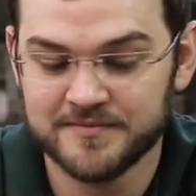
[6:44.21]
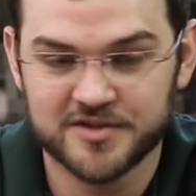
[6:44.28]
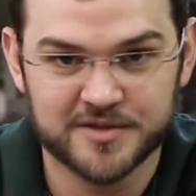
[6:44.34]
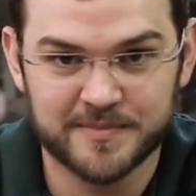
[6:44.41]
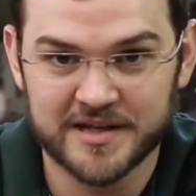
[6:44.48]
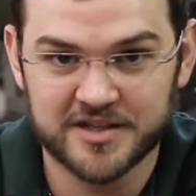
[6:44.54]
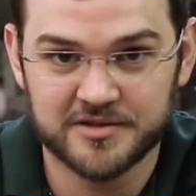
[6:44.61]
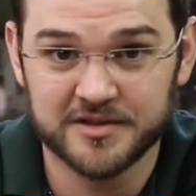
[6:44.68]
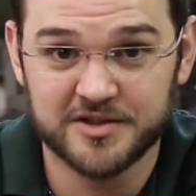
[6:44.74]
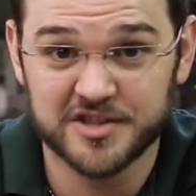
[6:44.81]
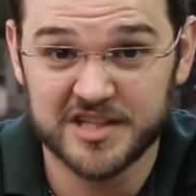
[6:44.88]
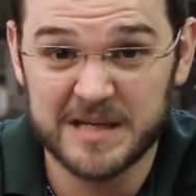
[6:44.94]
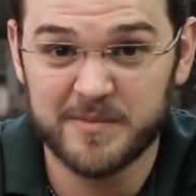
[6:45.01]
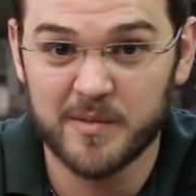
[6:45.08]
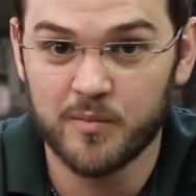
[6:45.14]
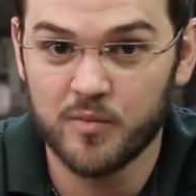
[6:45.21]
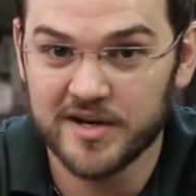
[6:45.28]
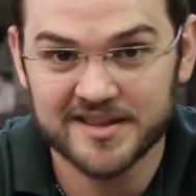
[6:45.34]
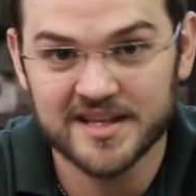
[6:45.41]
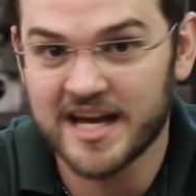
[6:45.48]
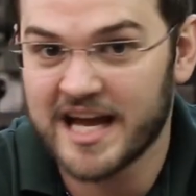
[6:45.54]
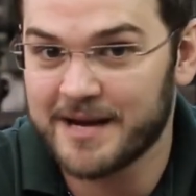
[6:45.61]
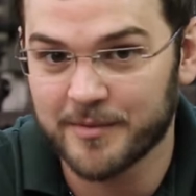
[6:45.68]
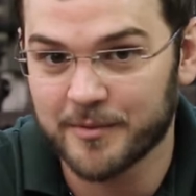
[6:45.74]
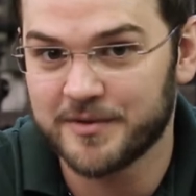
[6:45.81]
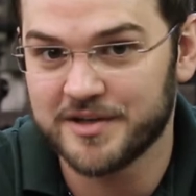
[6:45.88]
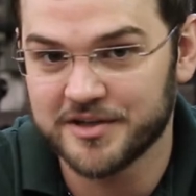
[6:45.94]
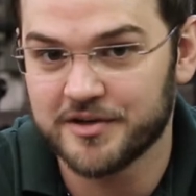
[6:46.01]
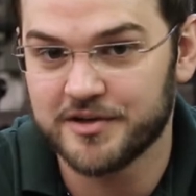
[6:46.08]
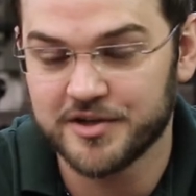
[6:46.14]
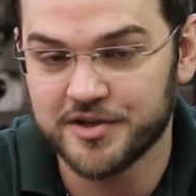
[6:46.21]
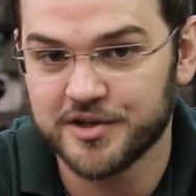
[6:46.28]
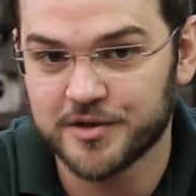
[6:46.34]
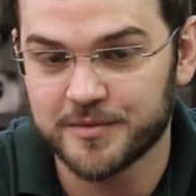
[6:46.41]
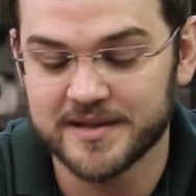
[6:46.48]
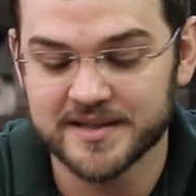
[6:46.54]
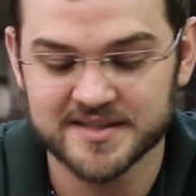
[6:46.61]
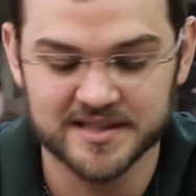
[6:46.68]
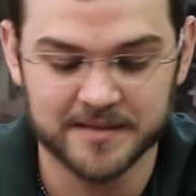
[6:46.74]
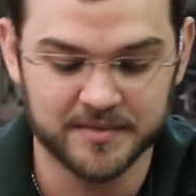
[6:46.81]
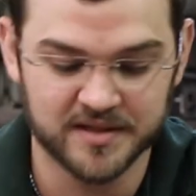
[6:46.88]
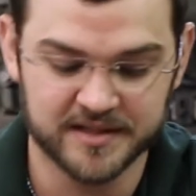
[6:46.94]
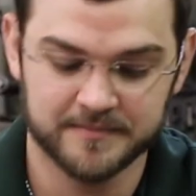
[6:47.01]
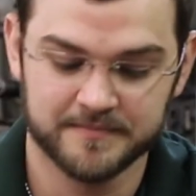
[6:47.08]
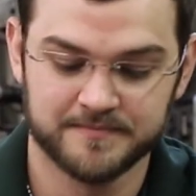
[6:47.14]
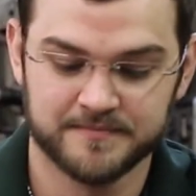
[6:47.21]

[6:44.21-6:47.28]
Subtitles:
Just make sure that you keep them with the hammer when you go to do your reassembly.